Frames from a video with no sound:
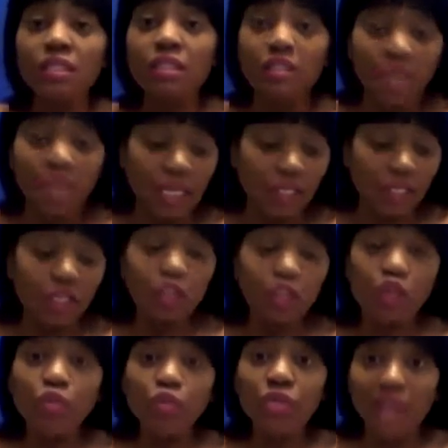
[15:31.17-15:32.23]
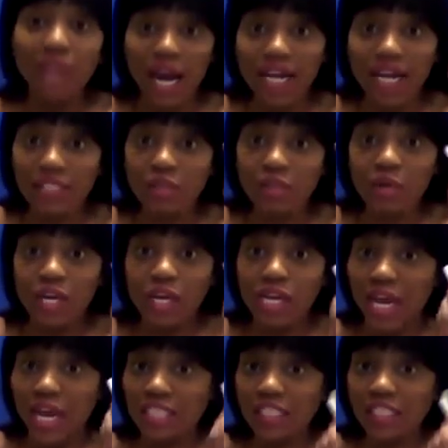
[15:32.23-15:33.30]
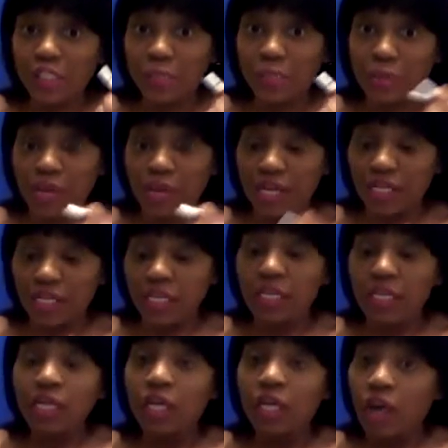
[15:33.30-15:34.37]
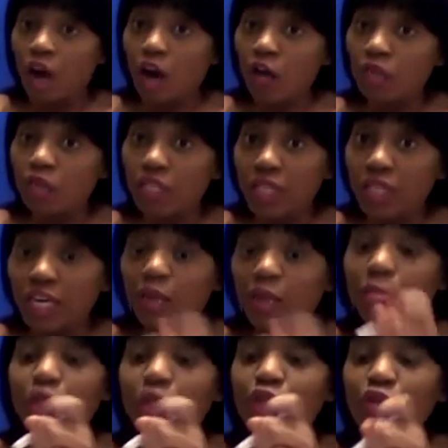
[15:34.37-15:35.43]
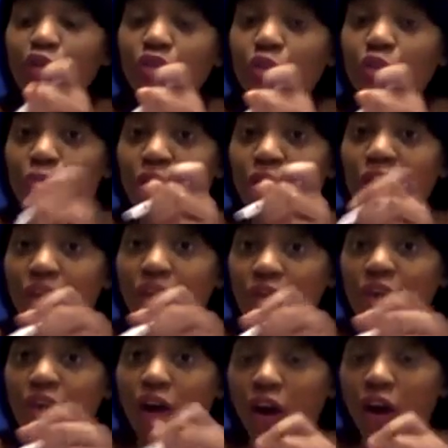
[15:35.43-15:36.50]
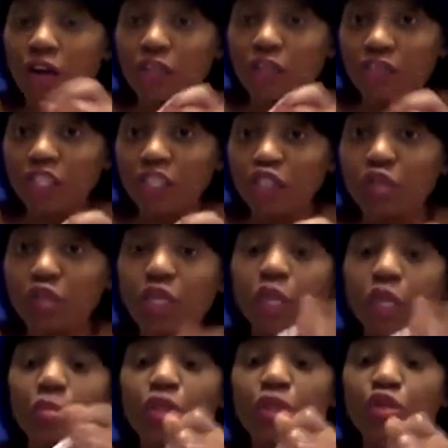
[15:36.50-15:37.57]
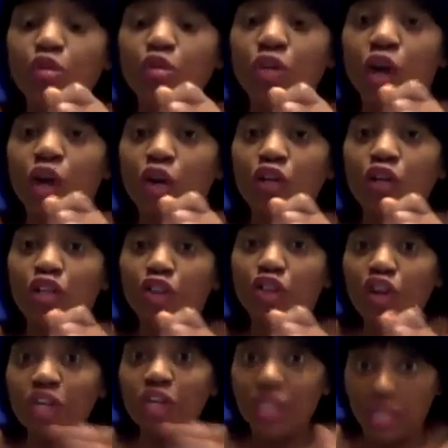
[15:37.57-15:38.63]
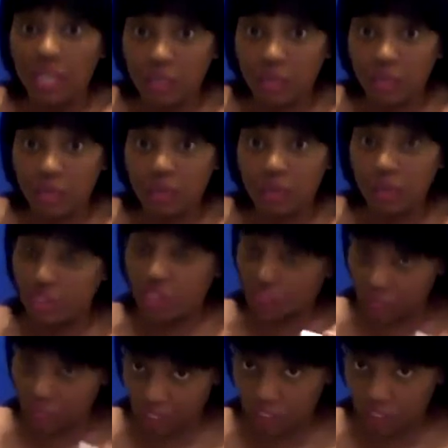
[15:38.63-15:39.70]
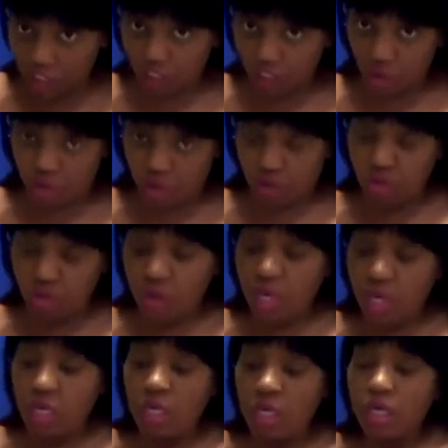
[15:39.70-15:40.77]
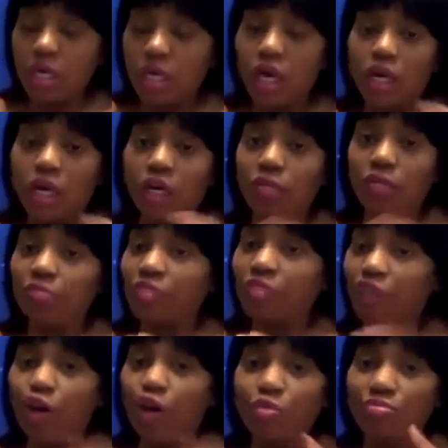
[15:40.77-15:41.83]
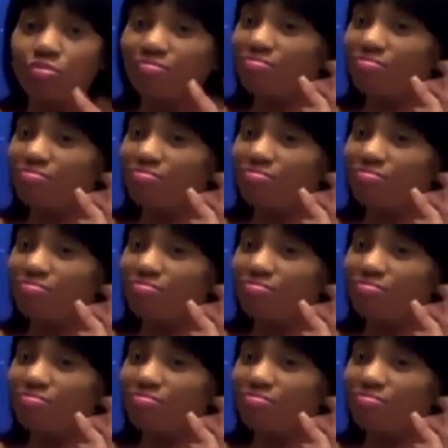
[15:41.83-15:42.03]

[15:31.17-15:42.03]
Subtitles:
Take the glue nozzle and not just spread it on the nail, but spread it on the artificial nail, but do it on your nails, which I'm gonna show you. Don't